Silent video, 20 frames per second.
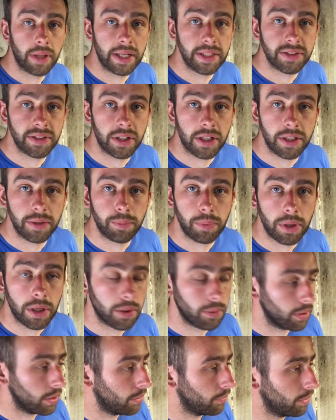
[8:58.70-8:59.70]
that side, but
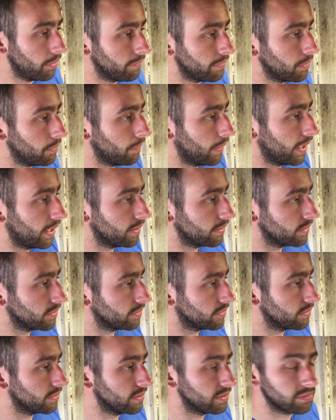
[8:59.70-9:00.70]
I won't film that,
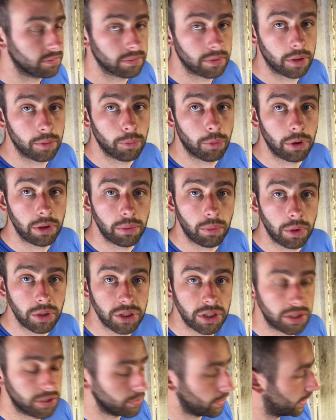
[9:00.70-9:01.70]
because there's no point in
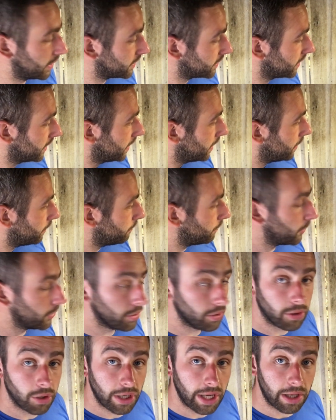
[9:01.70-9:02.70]
watching it twice.
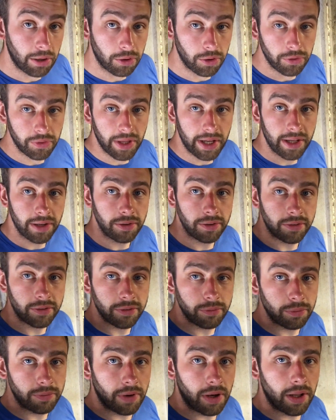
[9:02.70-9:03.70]
But look how good that
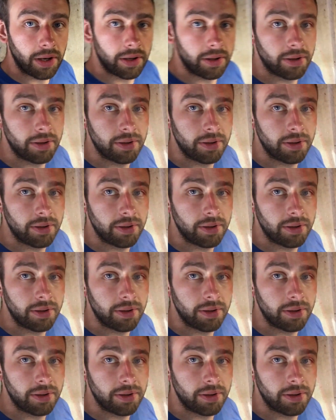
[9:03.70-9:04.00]
looks with colour.